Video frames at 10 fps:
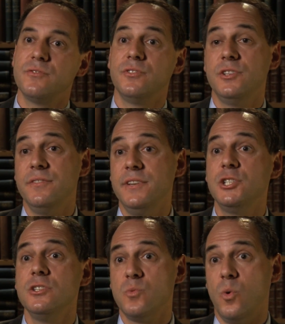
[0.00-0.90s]
for
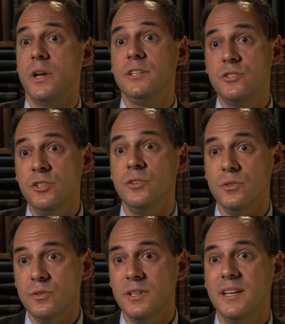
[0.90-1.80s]
Divisions 1 and
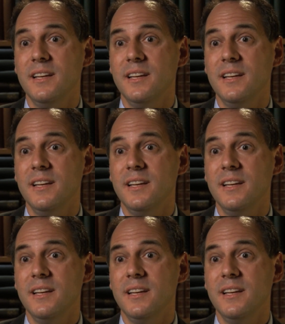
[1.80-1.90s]
2